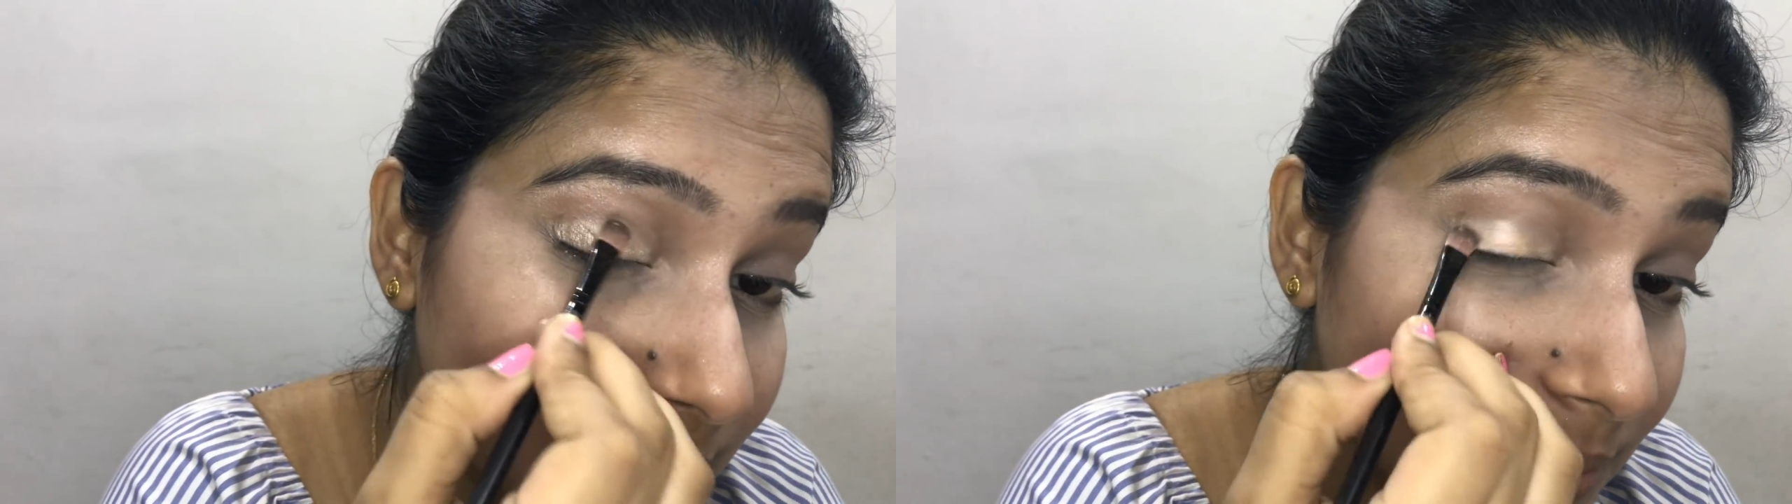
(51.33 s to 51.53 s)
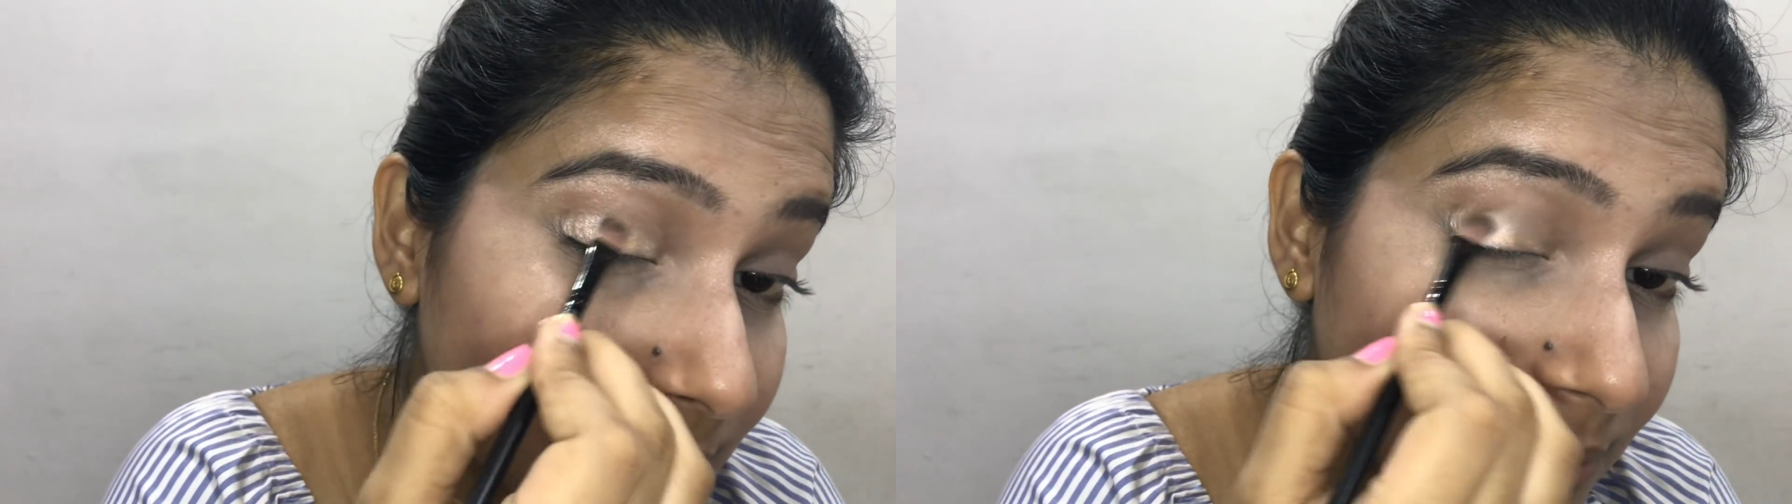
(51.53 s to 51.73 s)

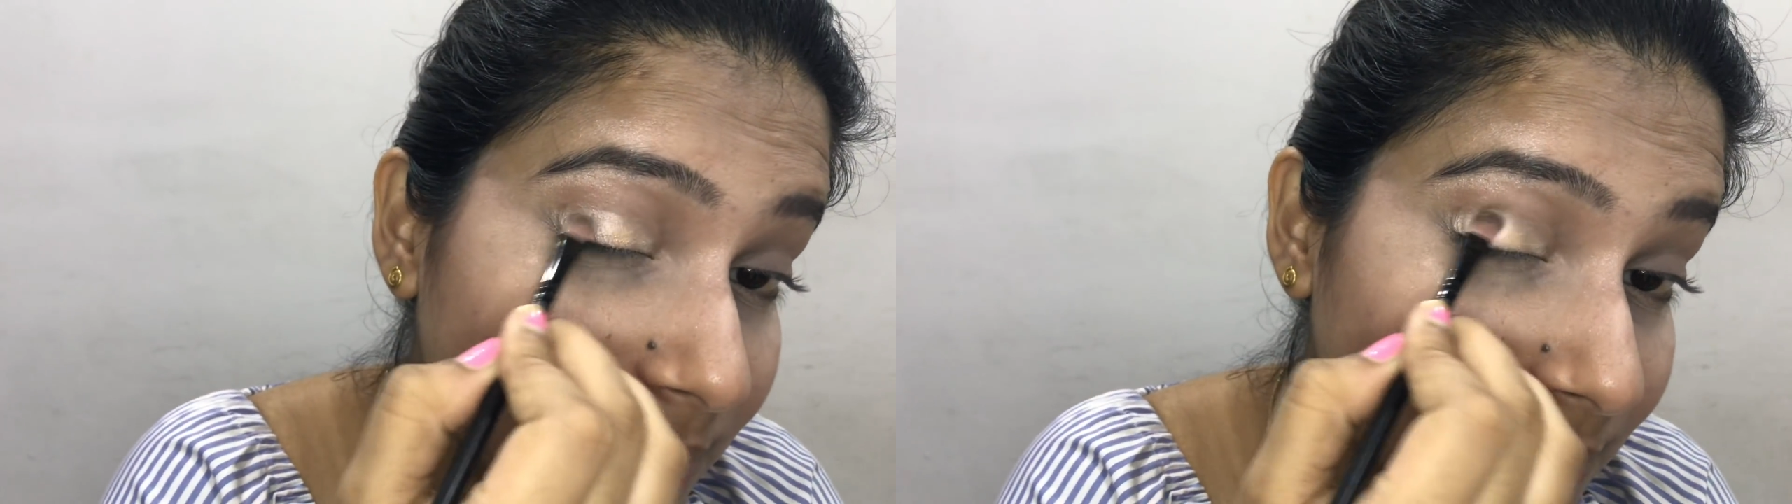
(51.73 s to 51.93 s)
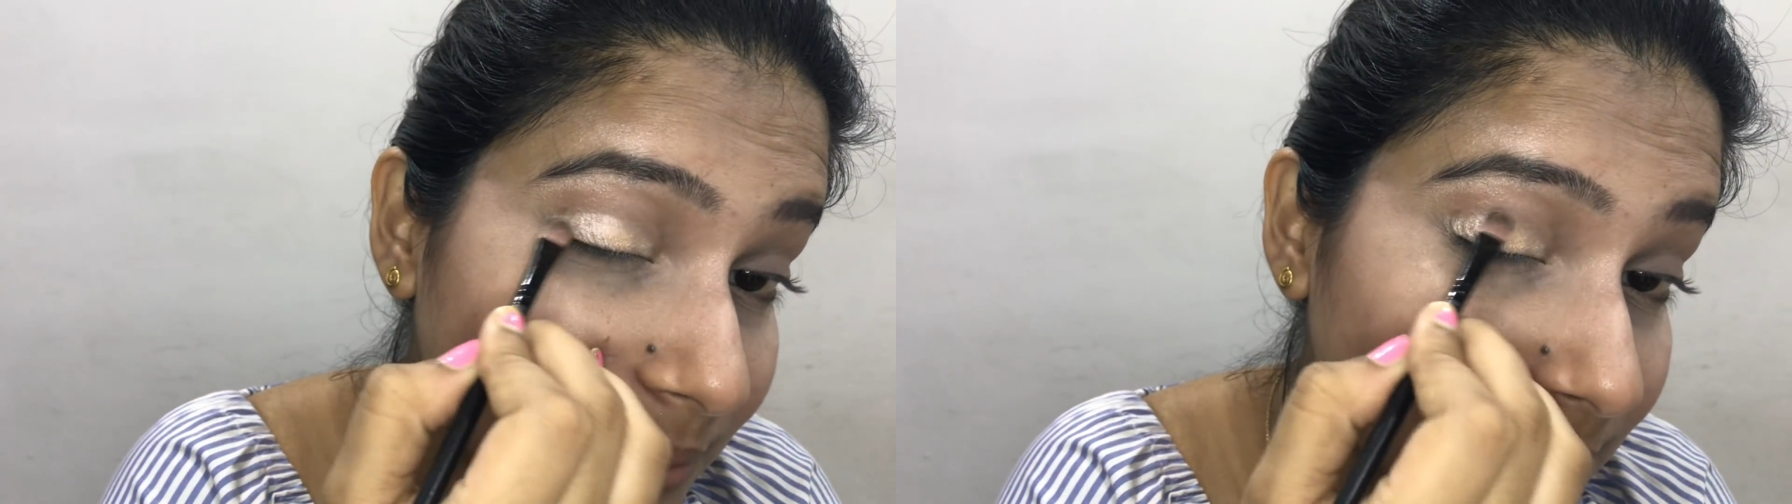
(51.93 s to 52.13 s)
it
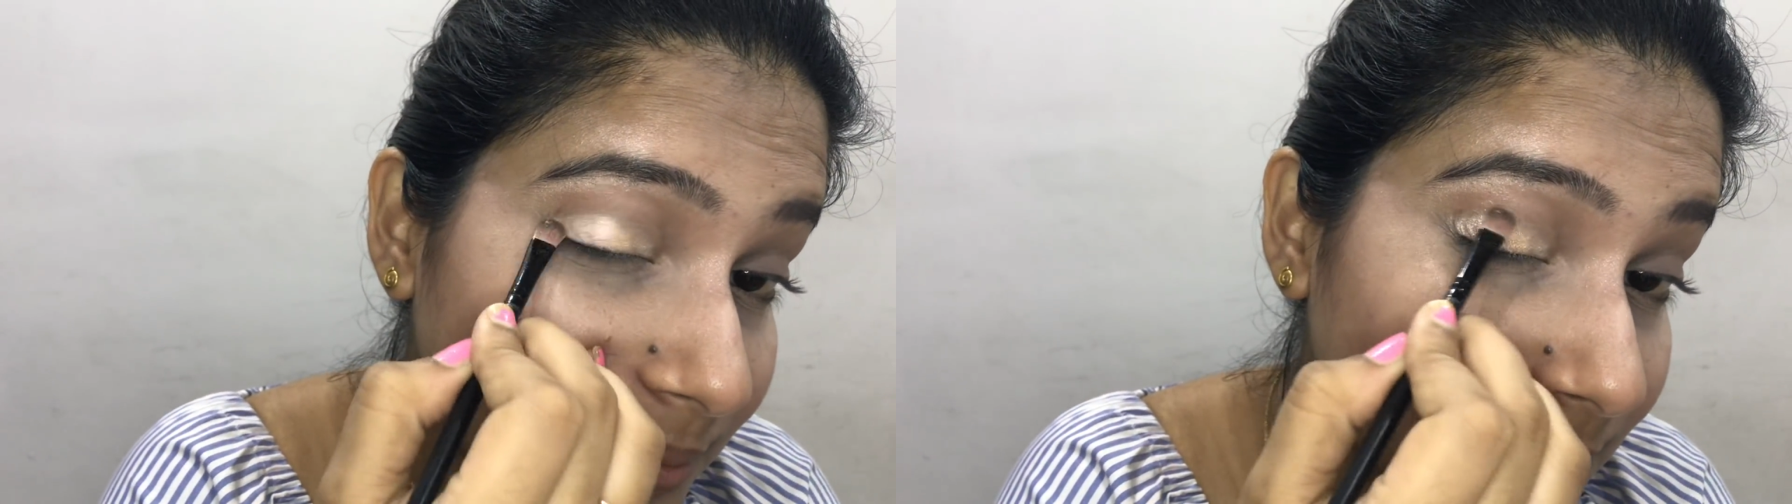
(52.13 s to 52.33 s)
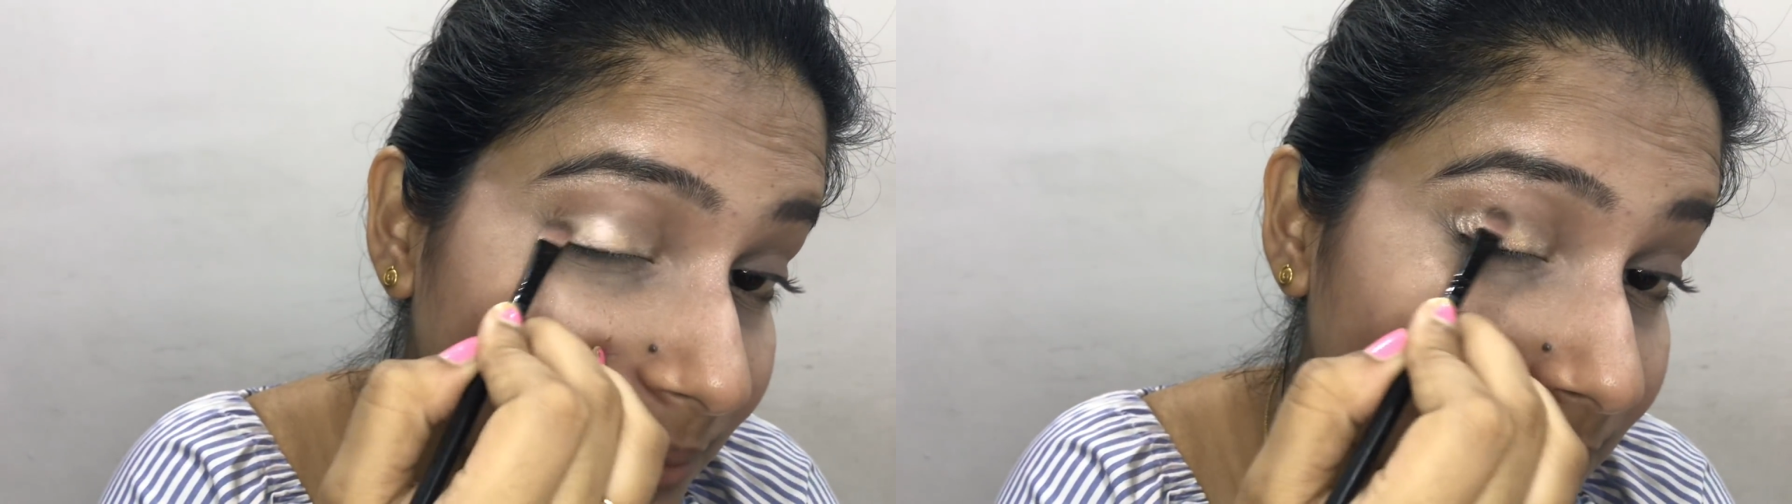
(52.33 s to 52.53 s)
onto your
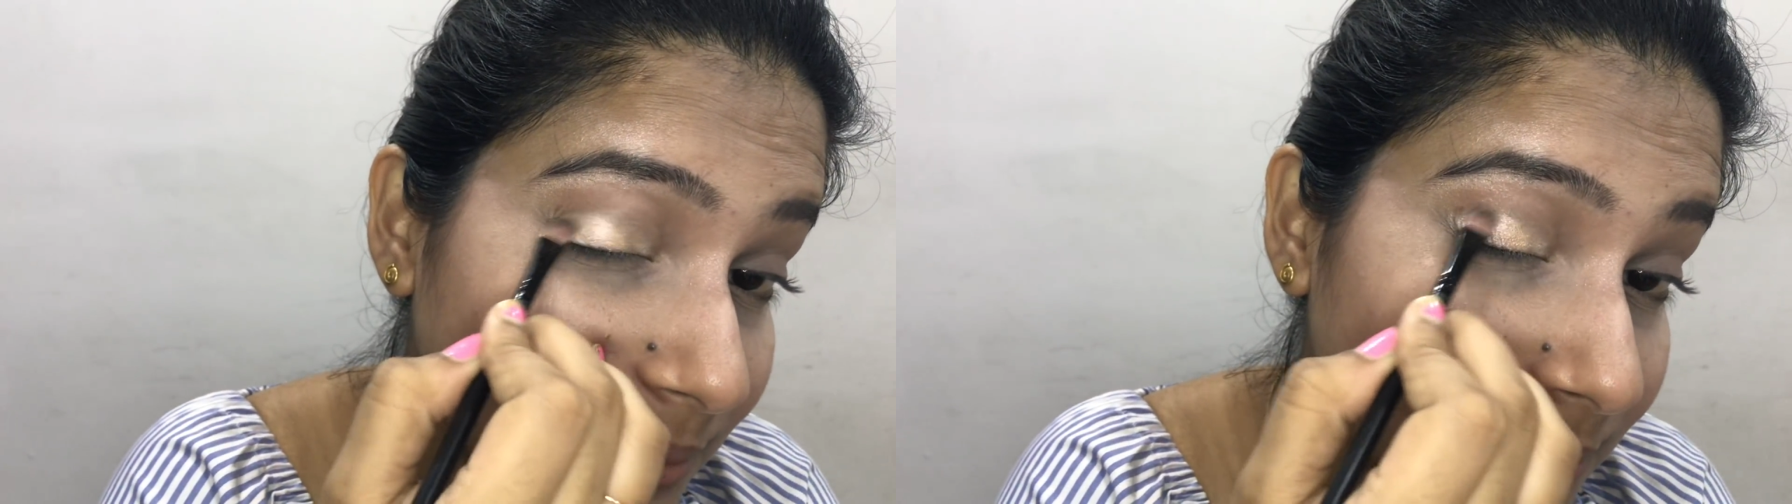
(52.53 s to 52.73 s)
eyelids.